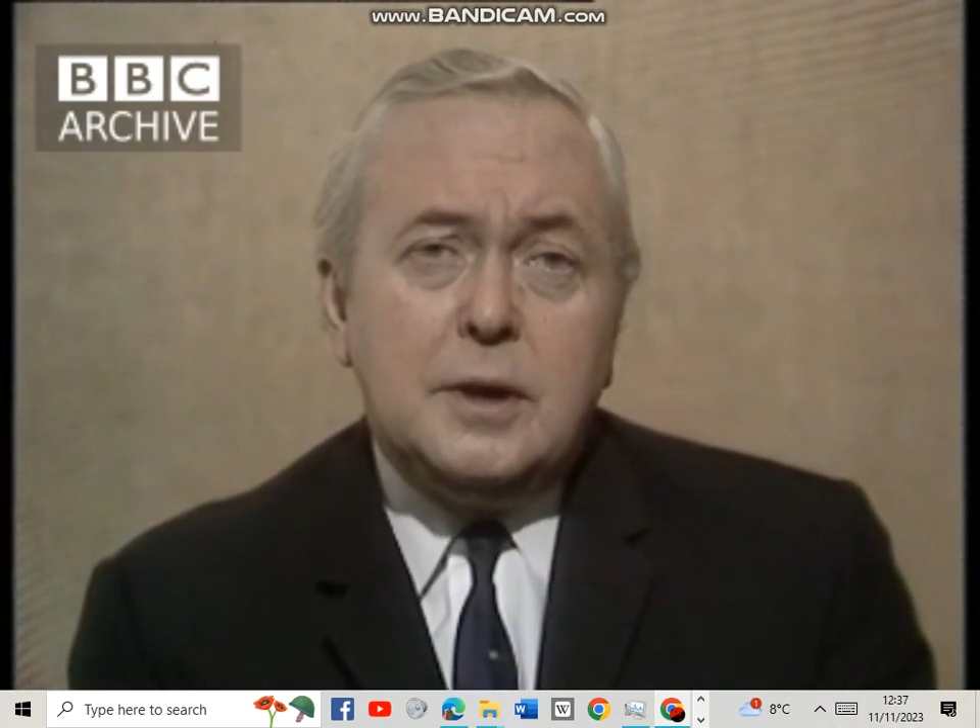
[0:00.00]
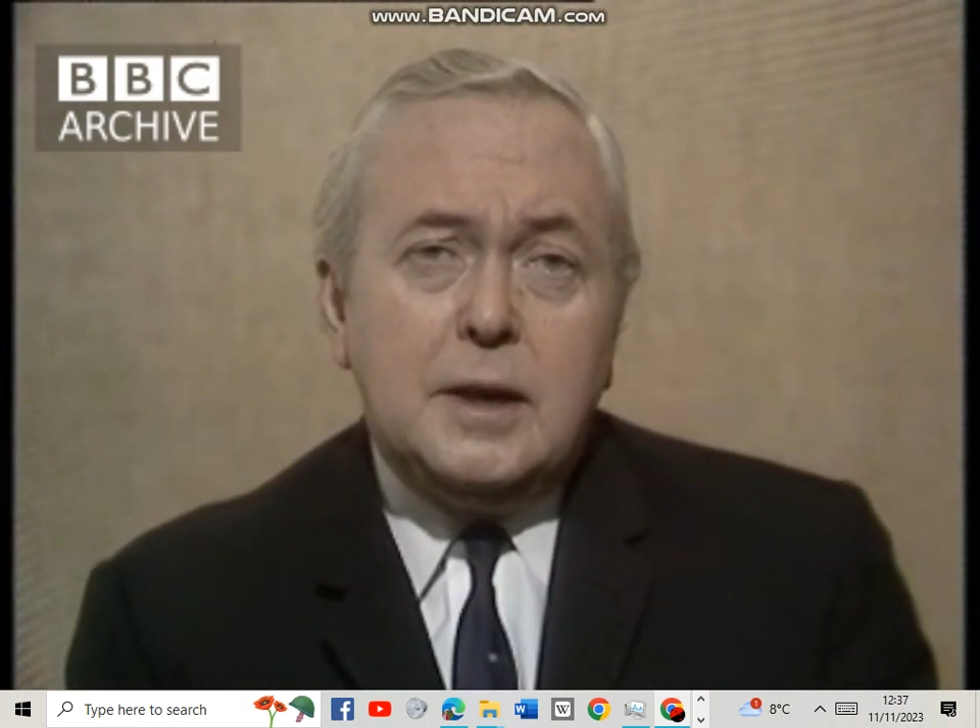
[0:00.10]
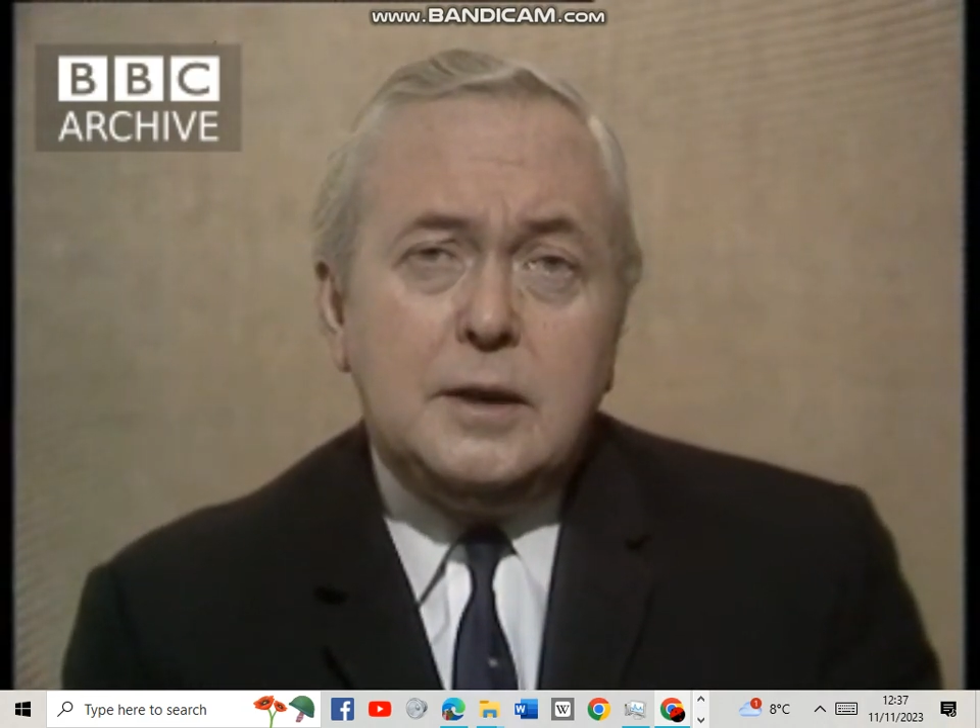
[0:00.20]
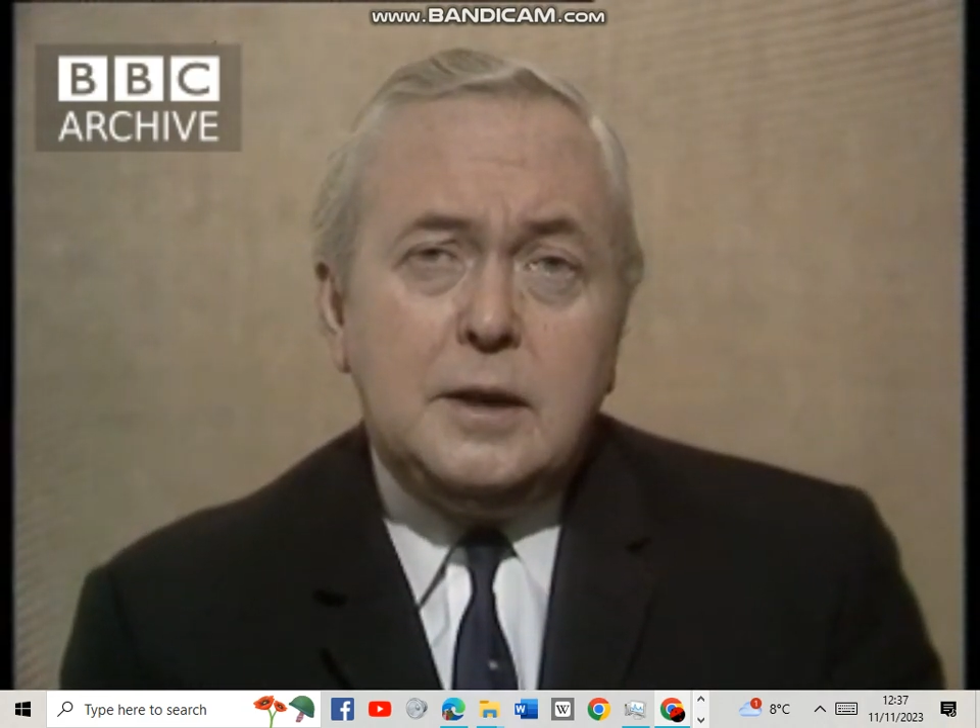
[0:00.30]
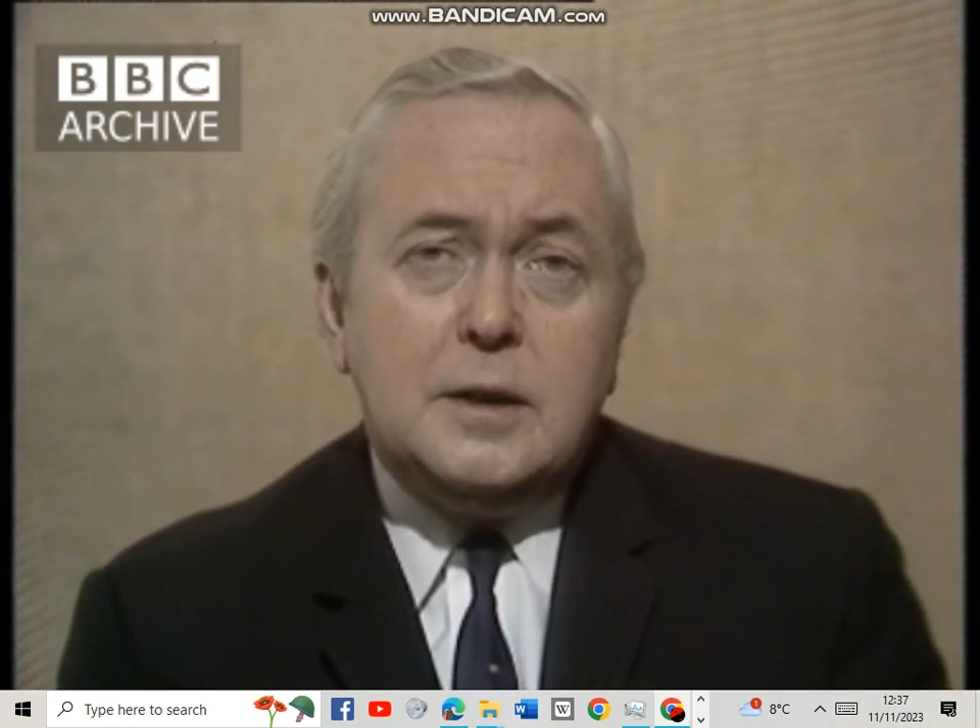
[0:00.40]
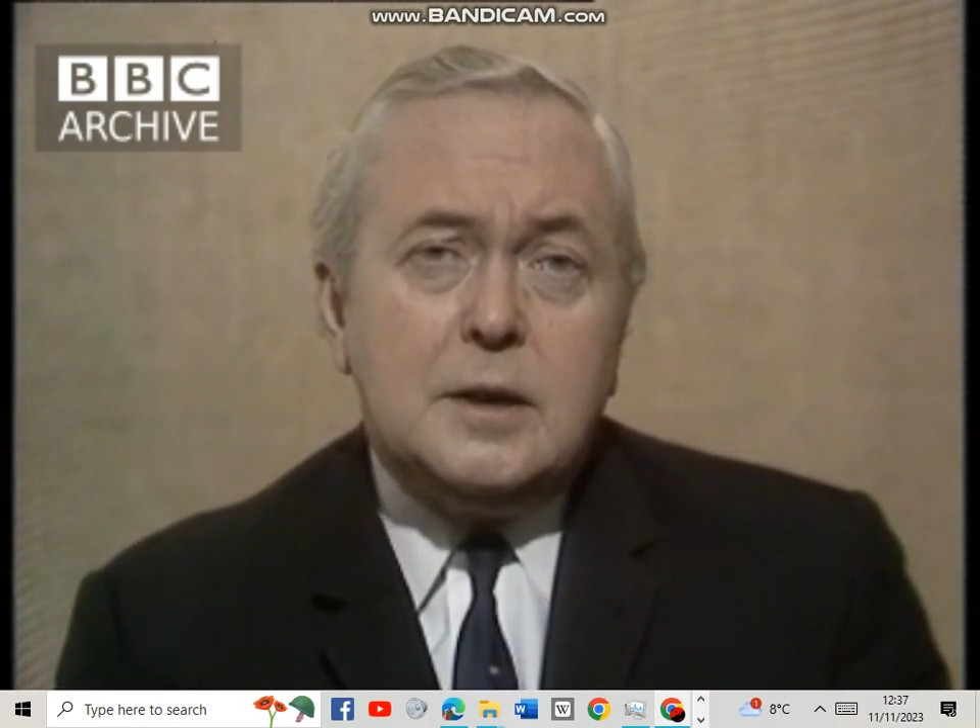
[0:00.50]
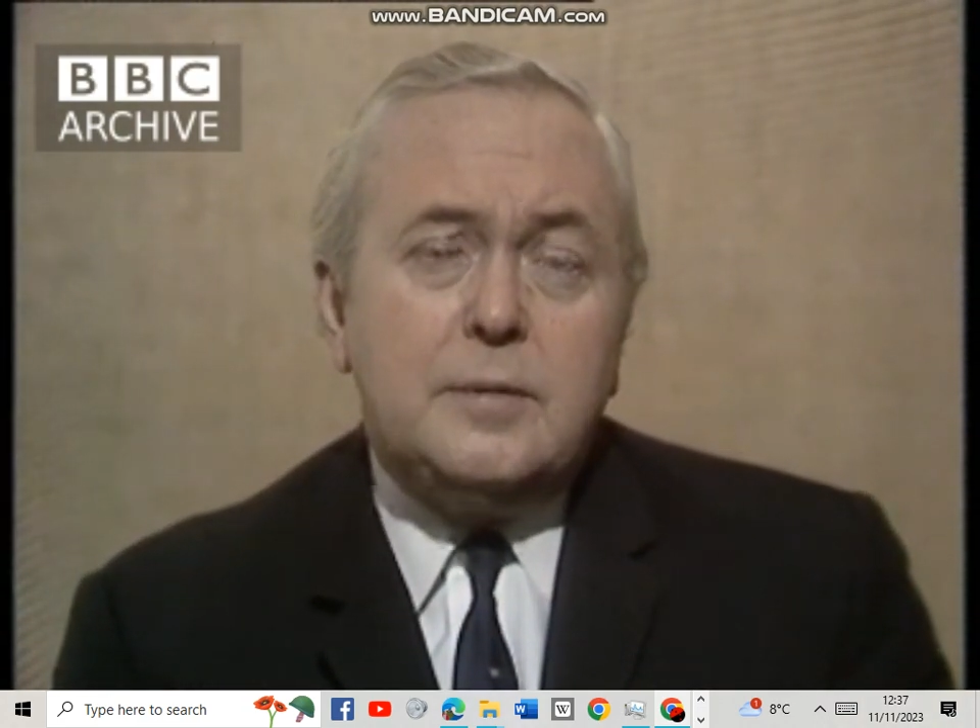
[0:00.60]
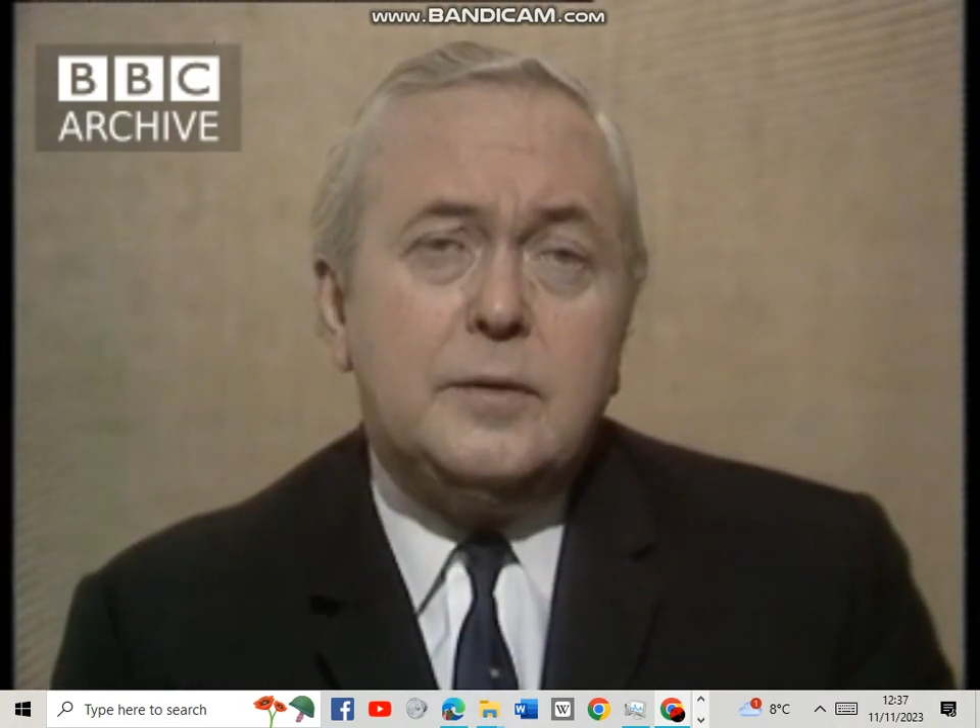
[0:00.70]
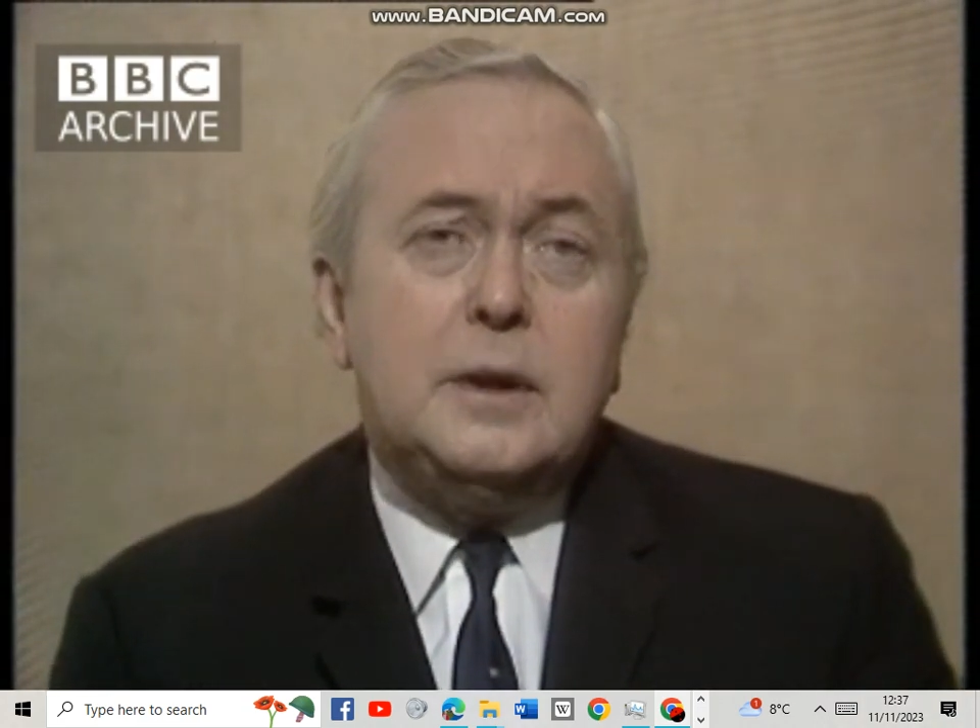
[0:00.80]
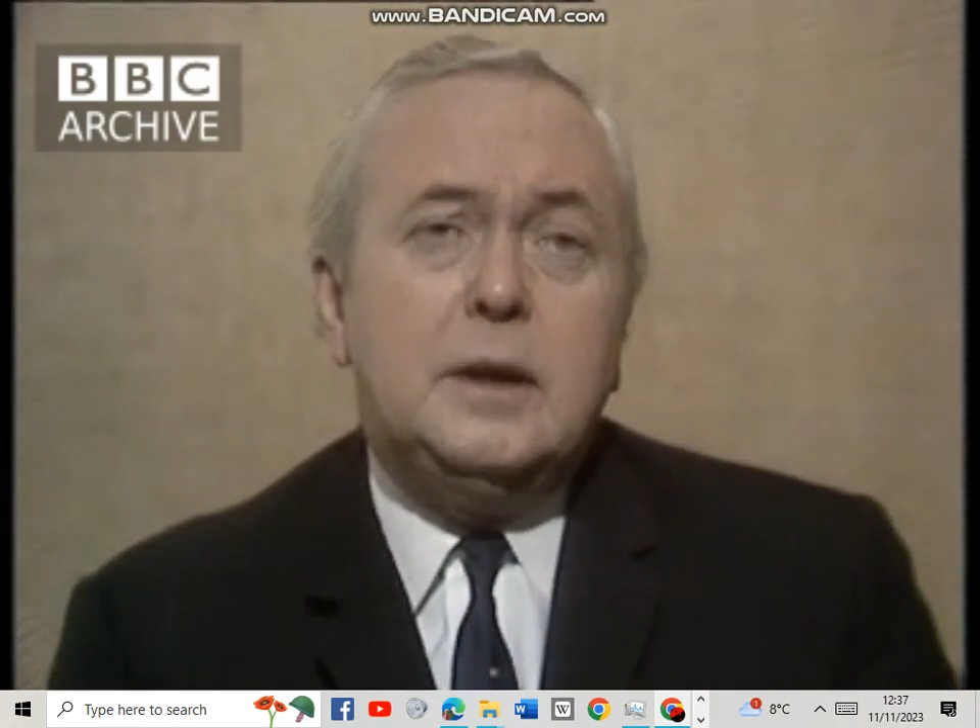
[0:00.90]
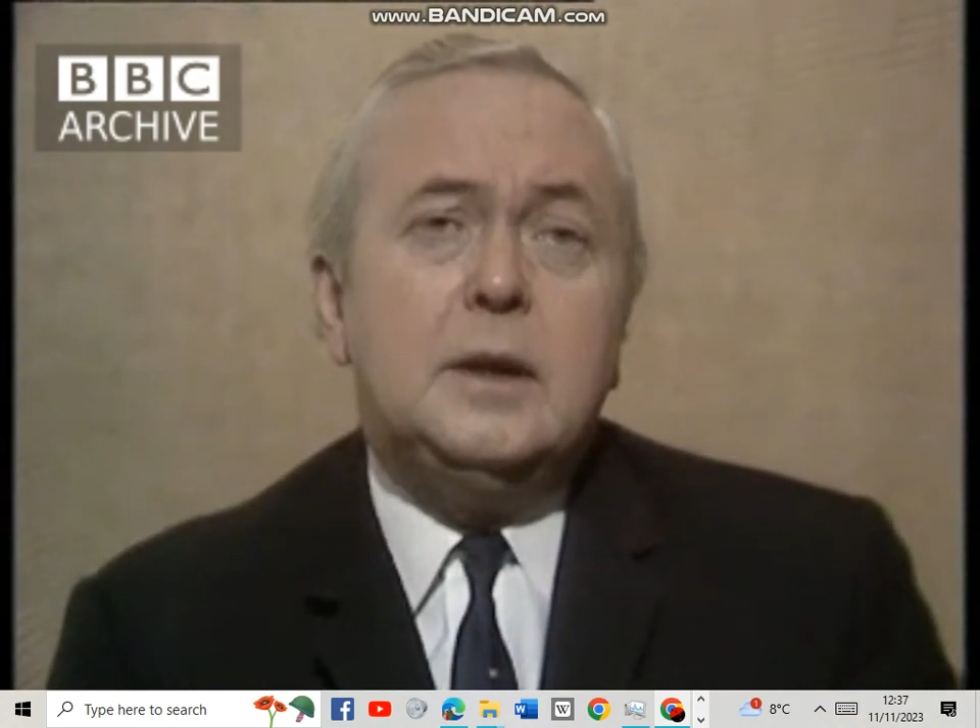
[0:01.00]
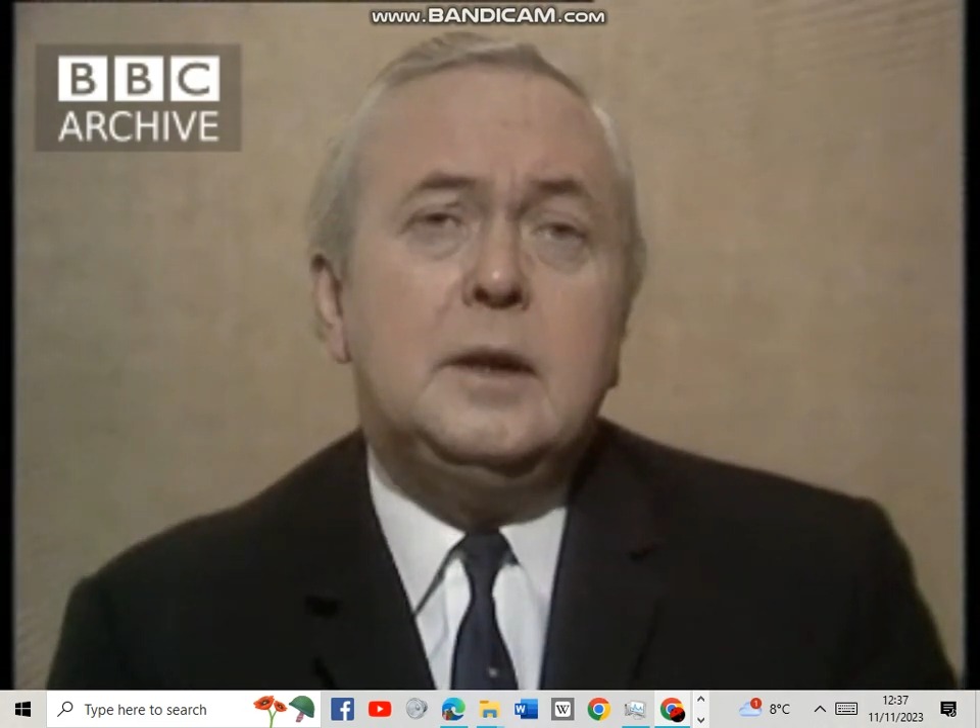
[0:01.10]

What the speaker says: 1970,